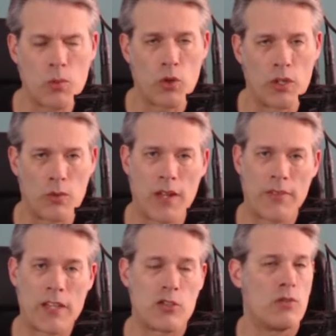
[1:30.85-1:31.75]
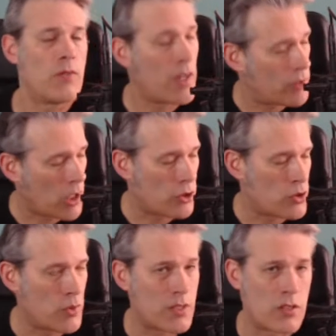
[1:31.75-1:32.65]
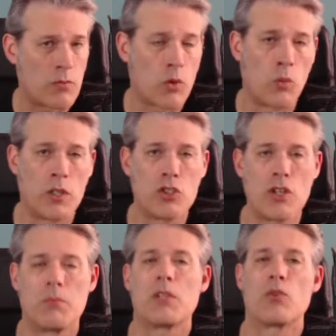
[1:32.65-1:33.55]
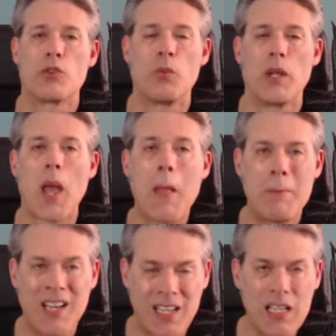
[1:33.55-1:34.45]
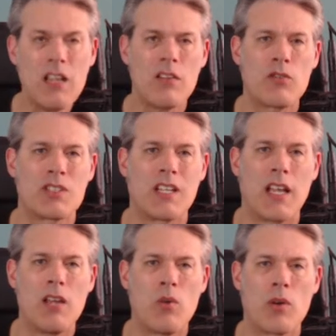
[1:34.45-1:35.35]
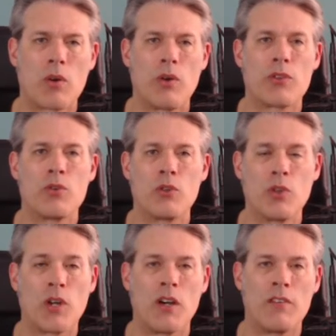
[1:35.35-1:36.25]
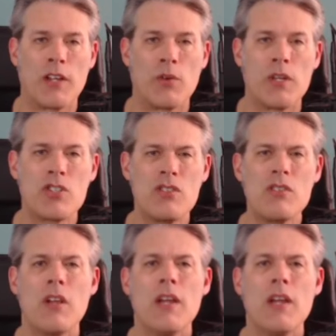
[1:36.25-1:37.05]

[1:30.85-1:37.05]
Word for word: We're going to round that to $5 US, therefore one gem equals one penny for today while we're going through and doing our evaluations.